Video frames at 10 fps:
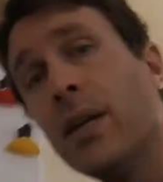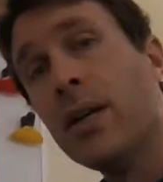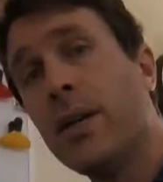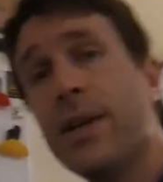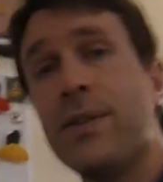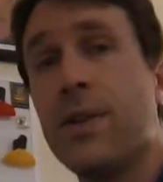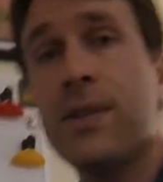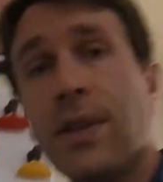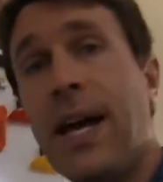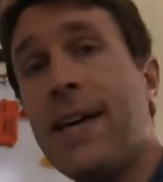
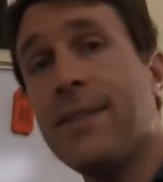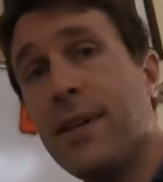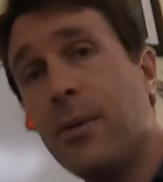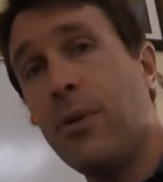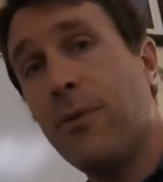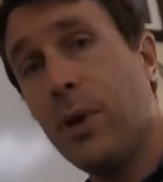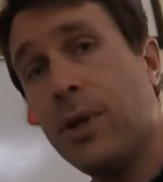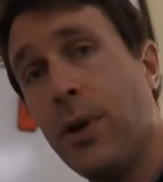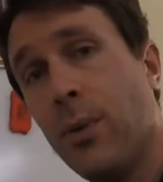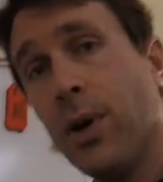Glazers, last thing before you
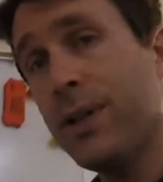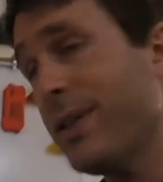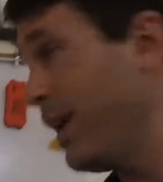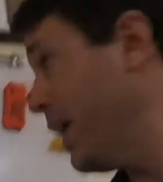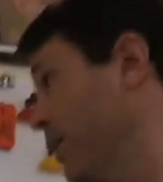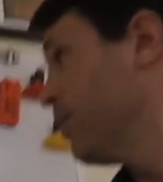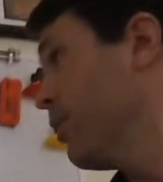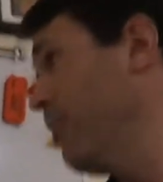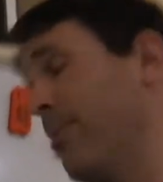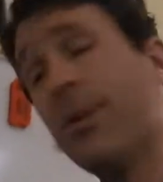go to work today,
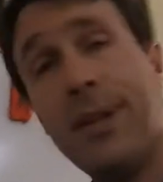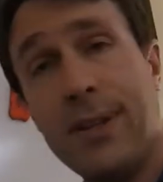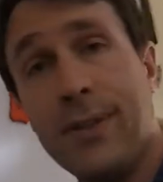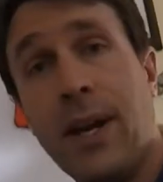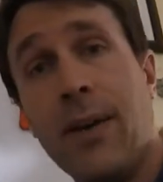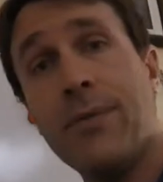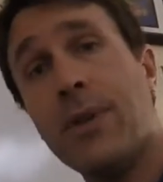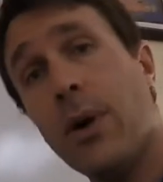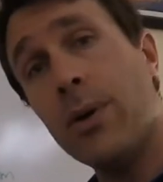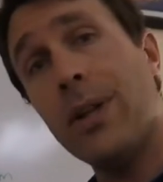remember this stuff.
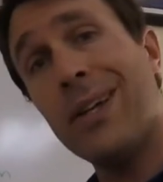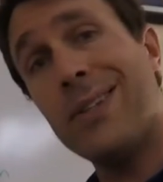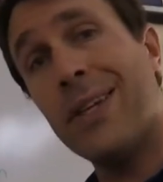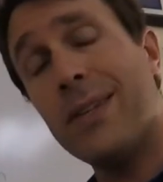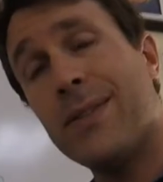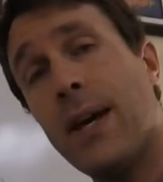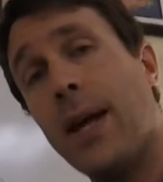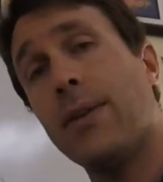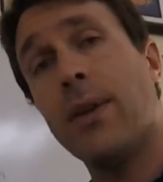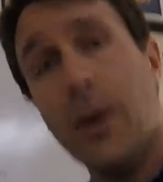Don't glaze the
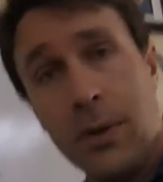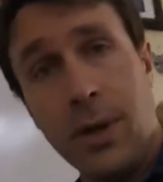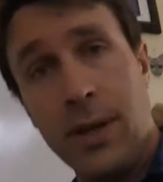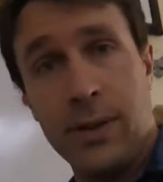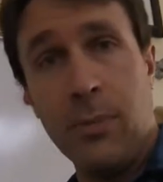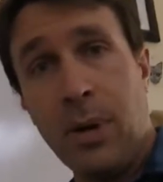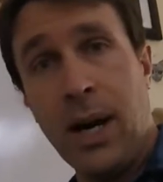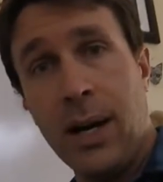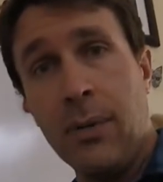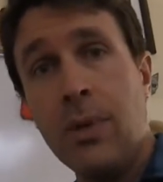inside, don't glaze the
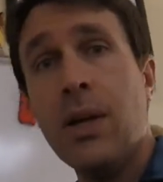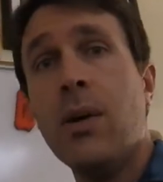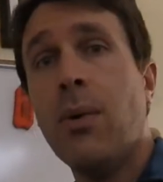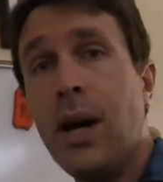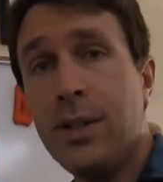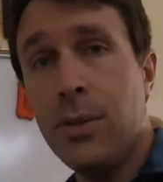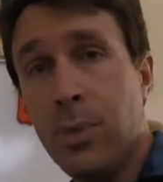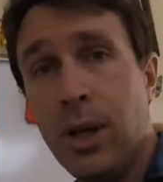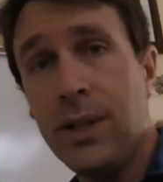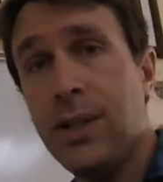bottom. Wash your
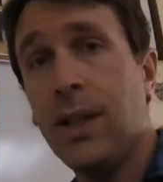brush